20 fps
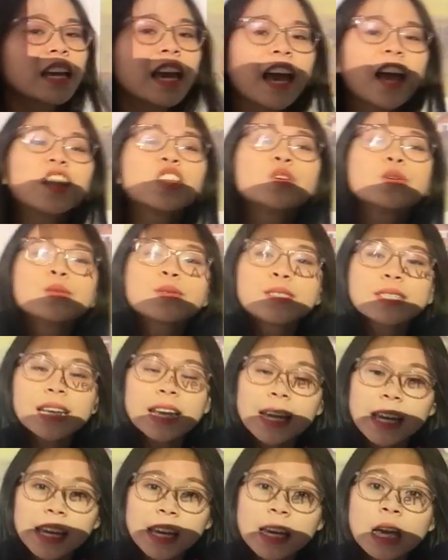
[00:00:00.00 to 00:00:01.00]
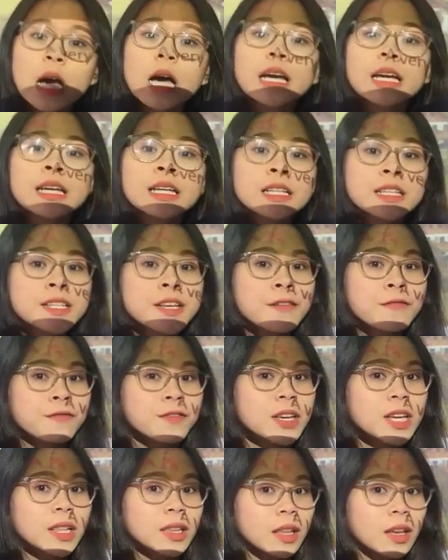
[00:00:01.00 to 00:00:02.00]
can you see in the
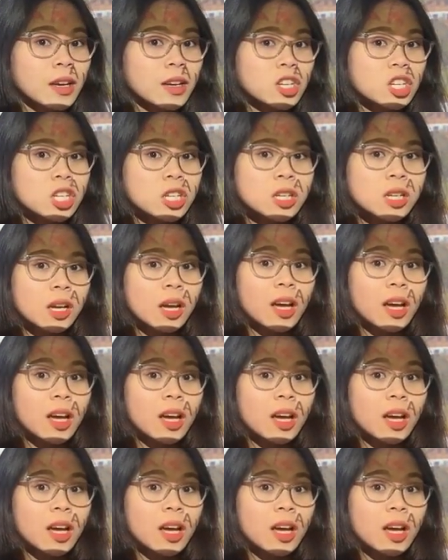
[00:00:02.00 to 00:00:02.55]
village?